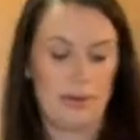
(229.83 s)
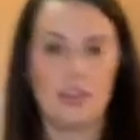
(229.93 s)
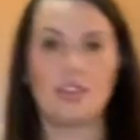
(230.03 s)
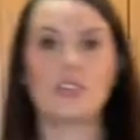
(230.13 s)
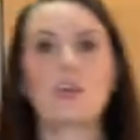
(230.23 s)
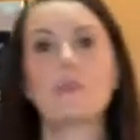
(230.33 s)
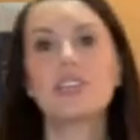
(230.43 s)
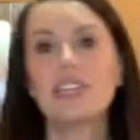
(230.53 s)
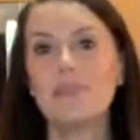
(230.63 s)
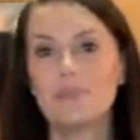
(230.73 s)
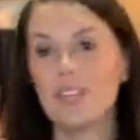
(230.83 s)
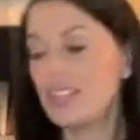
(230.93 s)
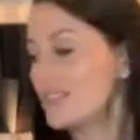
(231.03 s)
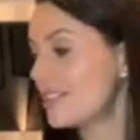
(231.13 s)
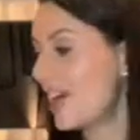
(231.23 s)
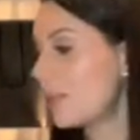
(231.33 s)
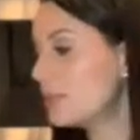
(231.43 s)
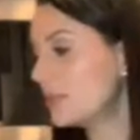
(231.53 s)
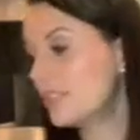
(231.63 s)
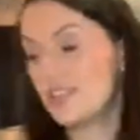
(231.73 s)
These are petite peas. I
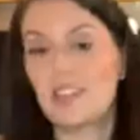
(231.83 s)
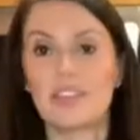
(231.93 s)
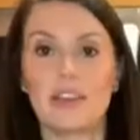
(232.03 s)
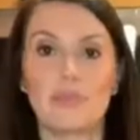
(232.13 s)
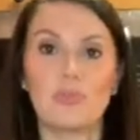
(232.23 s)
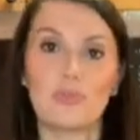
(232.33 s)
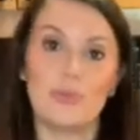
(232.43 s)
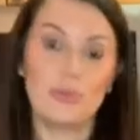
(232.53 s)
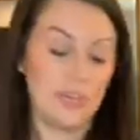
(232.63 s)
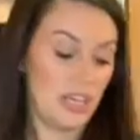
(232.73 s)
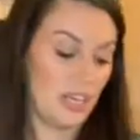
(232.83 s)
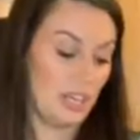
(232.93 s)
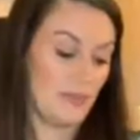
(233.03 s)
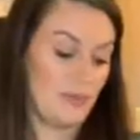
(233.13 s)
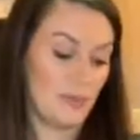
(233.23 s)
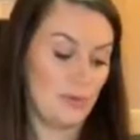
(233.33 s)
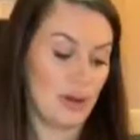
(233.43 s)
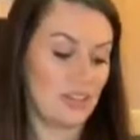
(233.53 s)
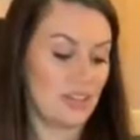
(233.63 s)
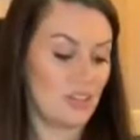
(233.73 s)
would stick them through the food
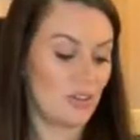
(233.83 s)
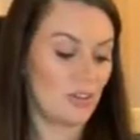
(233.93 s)
processor,